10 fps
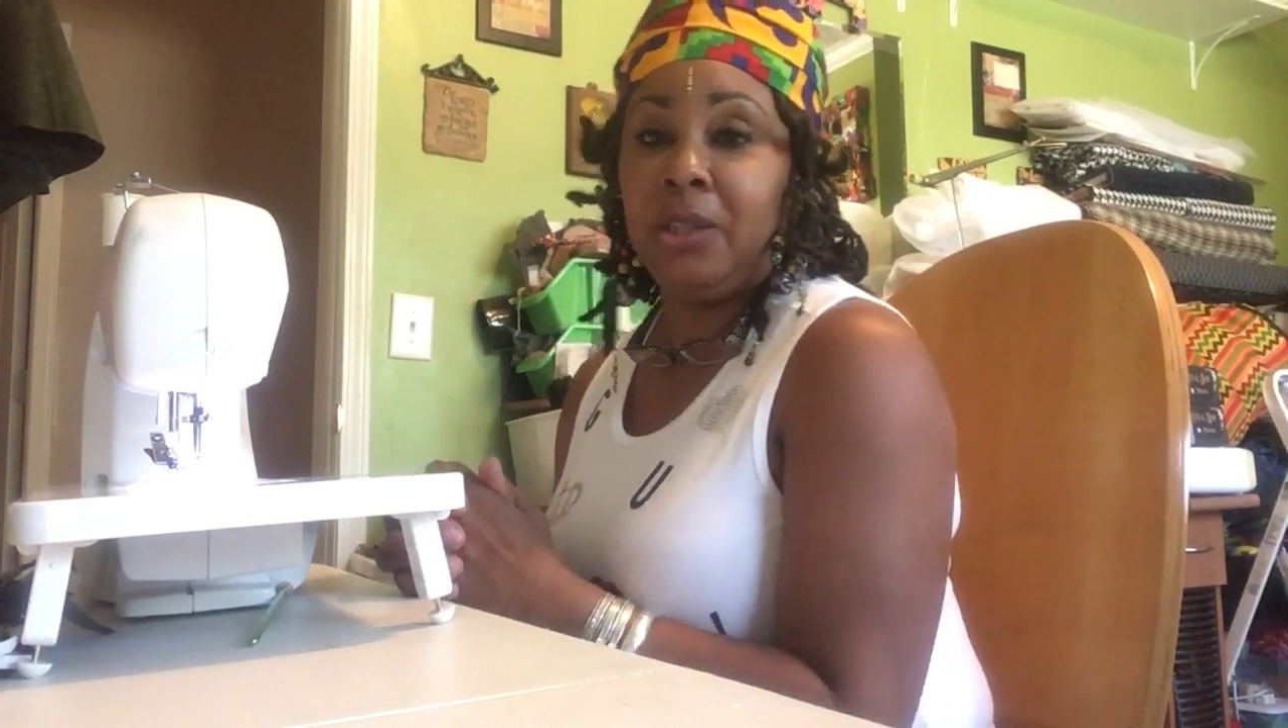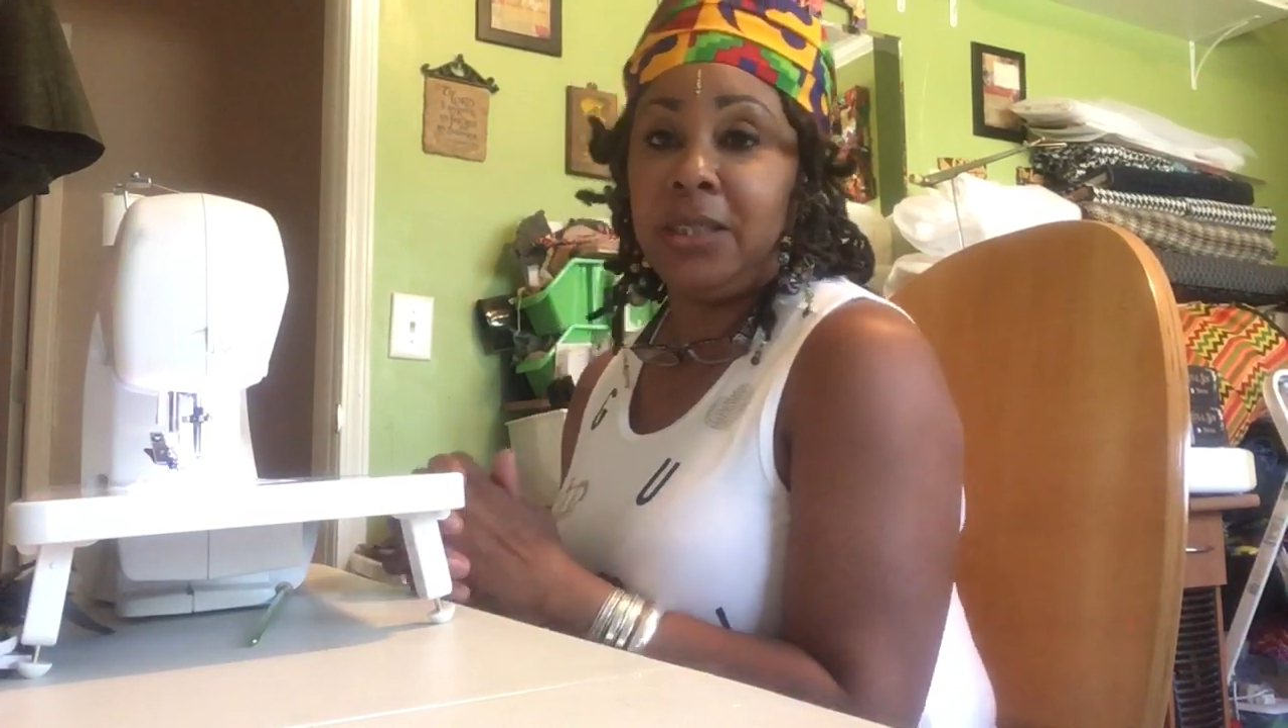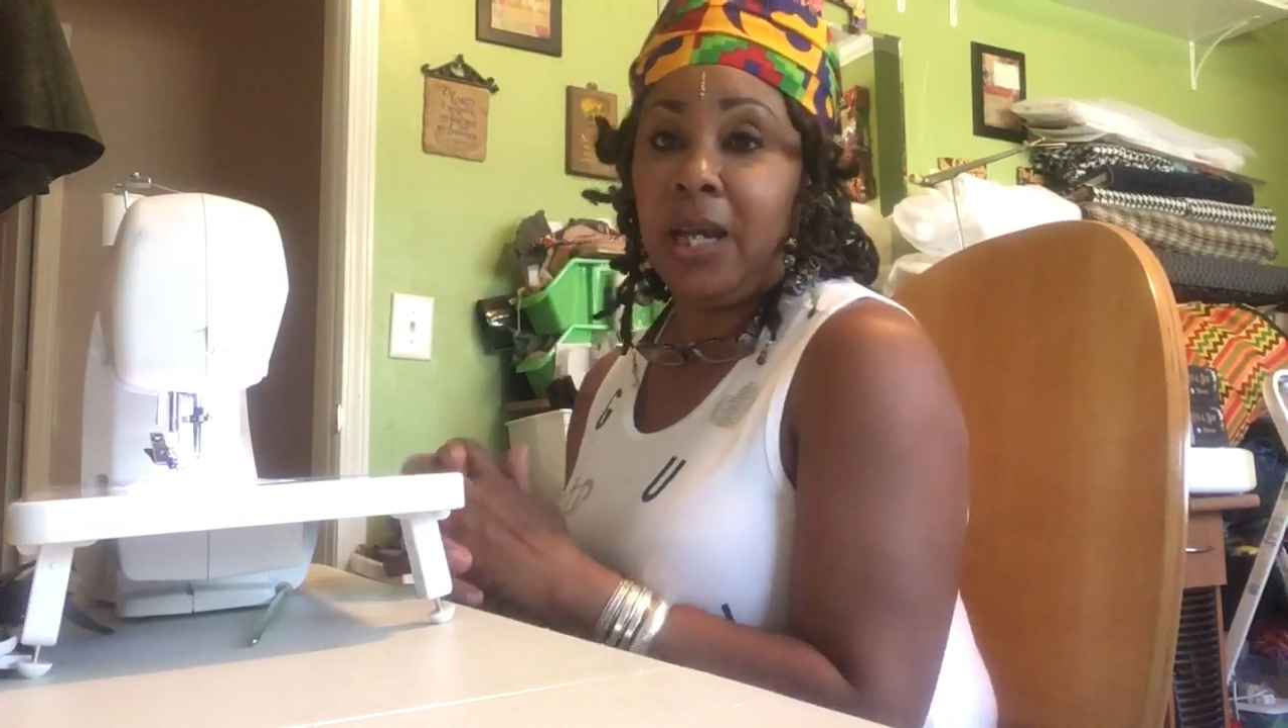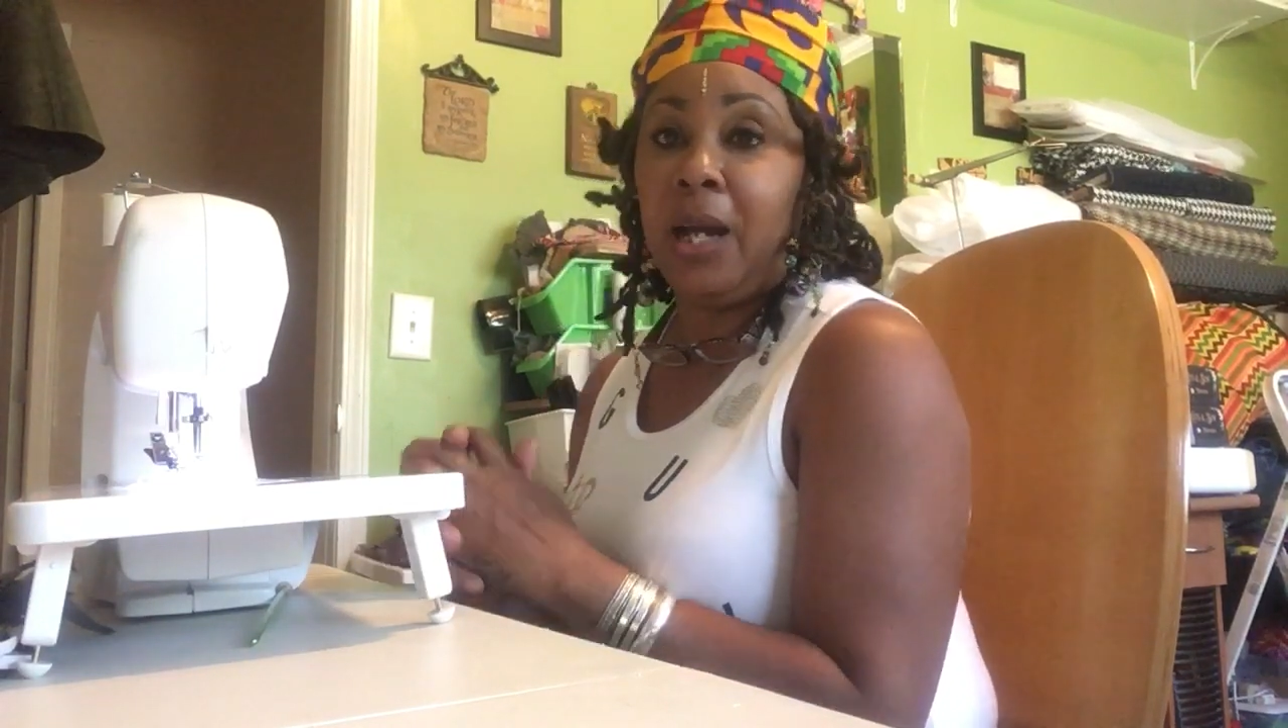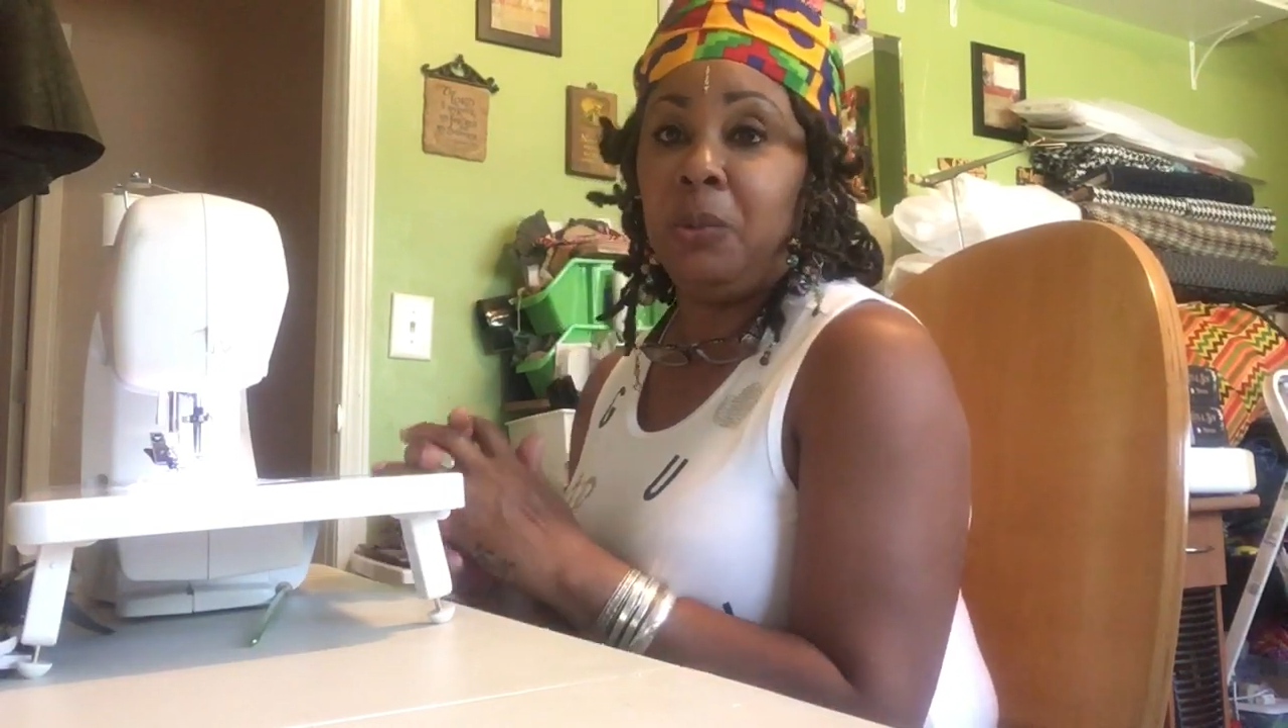
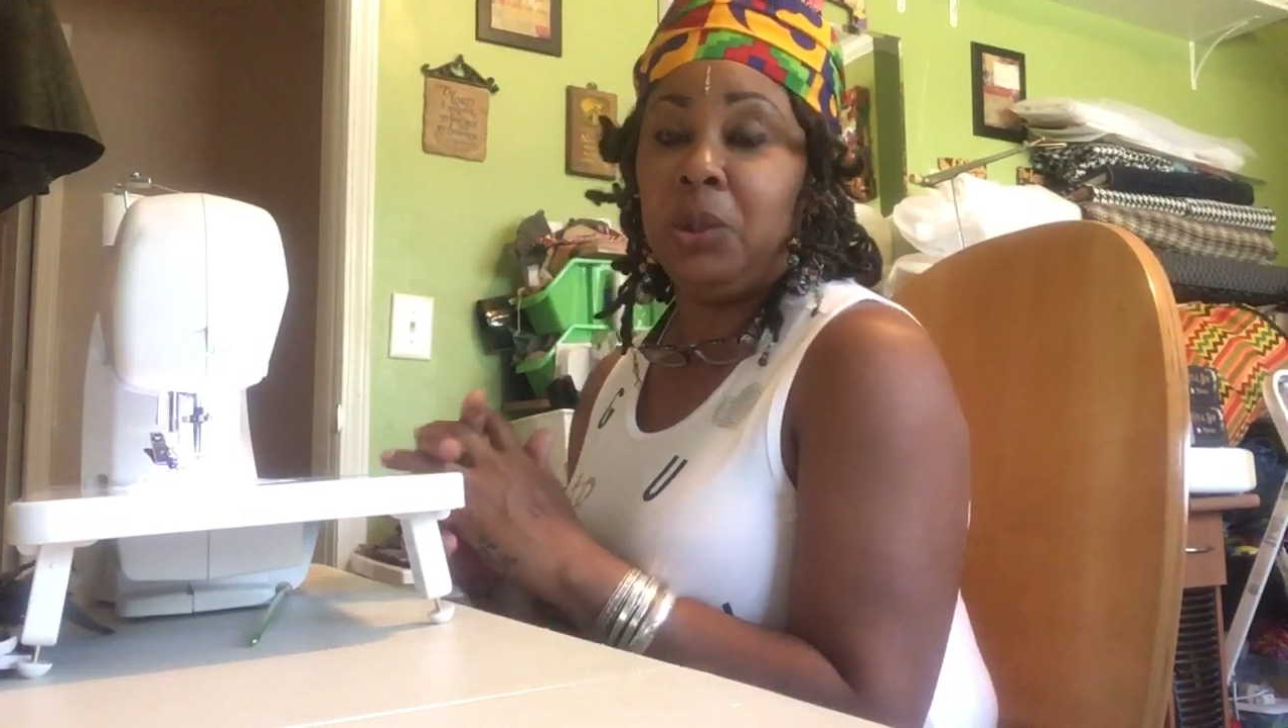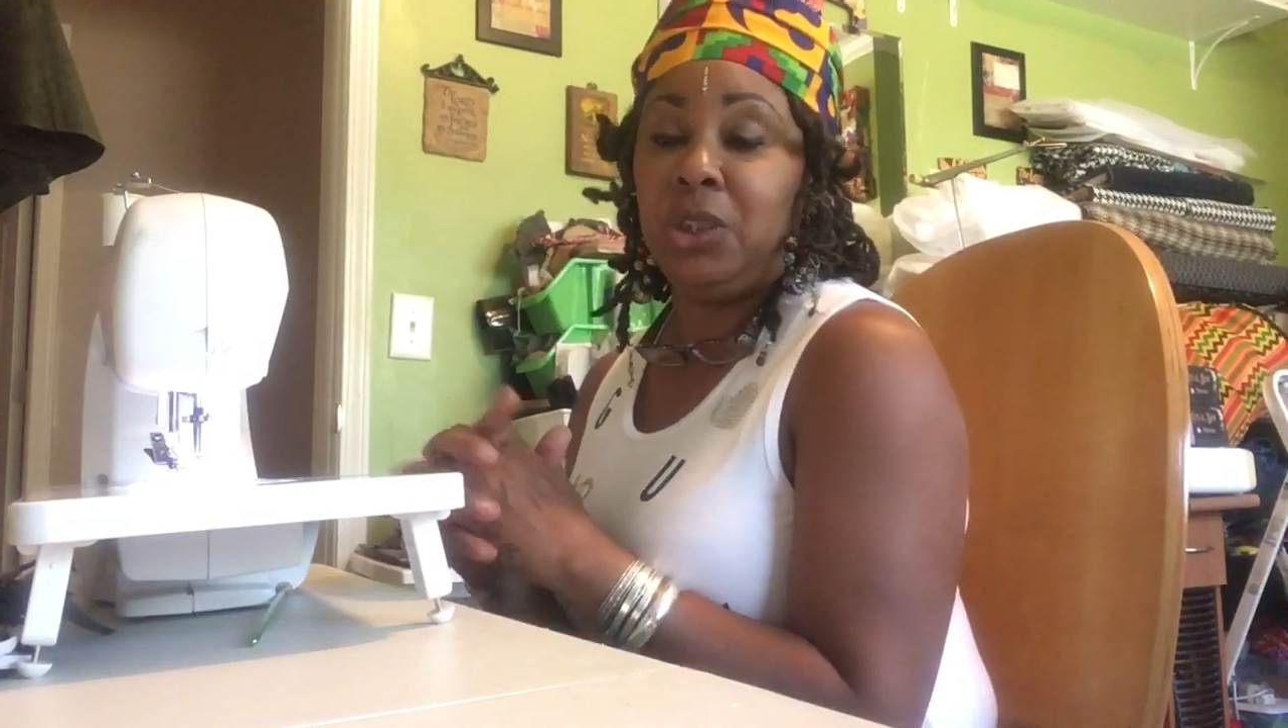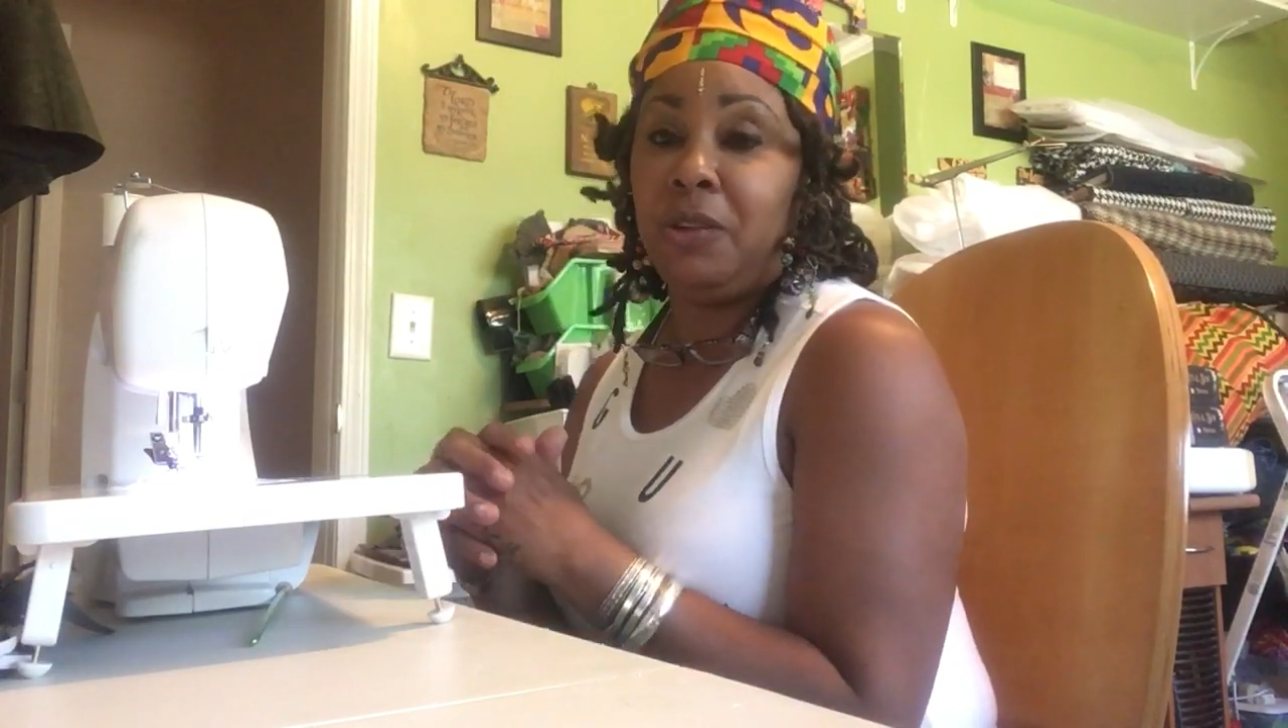time with your